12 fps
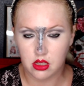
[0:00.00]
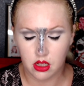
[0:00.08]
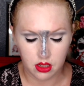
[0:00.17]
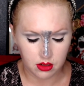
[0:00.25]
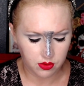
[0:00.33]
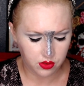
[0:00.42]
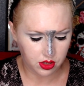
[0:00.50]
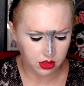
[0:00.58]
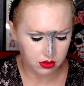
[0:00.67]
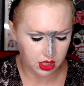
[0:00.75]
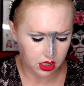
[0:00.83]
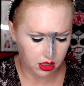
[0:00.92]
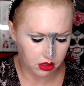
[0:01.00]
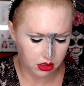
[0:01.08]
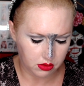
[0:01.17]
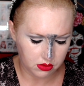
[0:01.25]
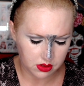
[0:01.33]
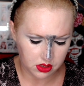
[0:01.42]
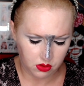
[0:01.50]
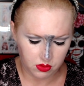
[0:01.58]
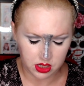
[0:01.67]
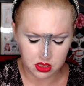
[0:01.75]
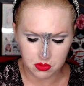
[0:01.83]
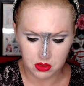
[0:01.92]
you know, if you don't like your nose and you
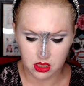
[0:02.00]
want it to be a